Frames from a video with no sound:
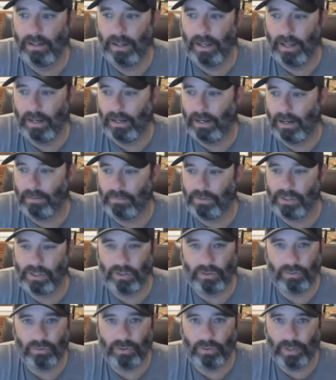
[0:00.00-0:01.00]
And I'm
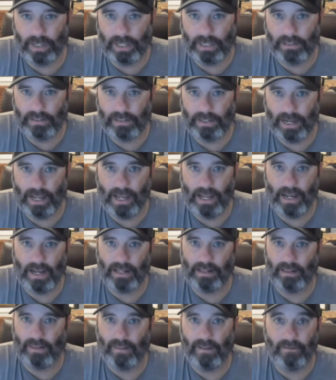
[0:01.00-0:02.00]
still doing it today.
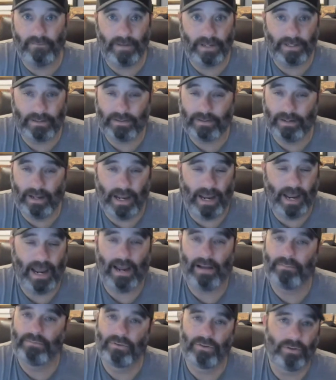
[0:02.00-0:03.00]
I love it. I
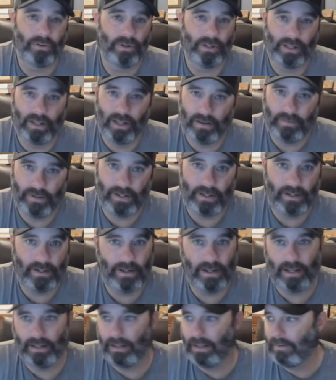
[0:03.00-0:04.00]
absolutely love it.
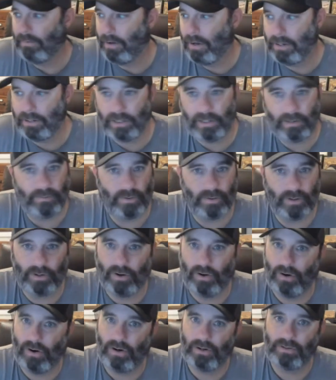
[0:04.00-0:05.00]
I love hunting for the
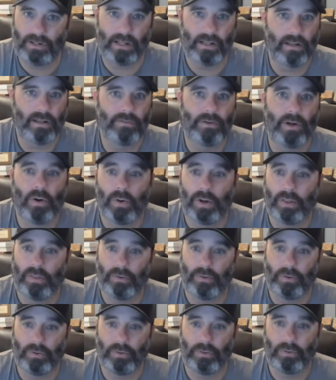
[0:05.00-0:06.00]
cards. I love going
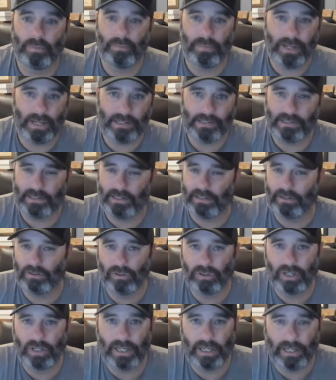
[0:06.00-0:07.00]
through the beast and
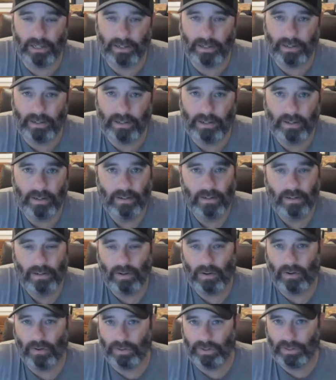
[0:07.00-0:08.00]
looking at
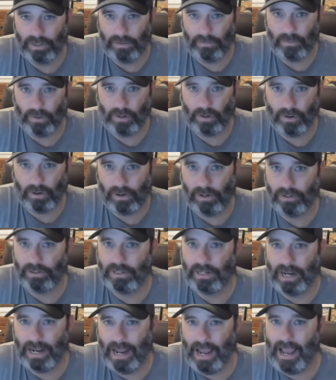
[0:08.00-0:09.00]
all the different cards
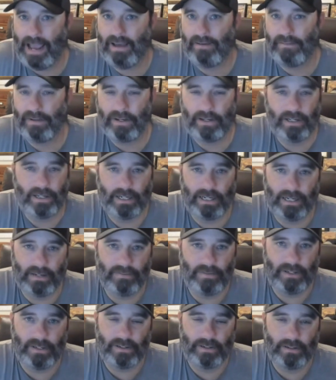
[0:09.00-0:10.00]
that I have in any
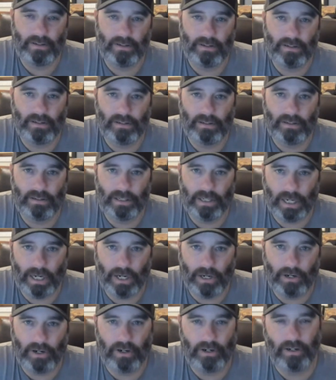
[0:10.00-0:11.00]
given
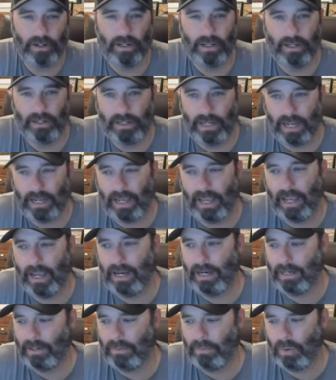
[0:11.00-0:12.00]
year and
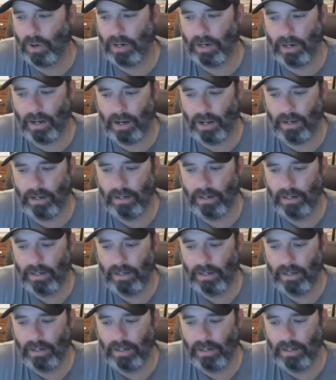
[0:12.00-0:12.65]
decade and whatnot.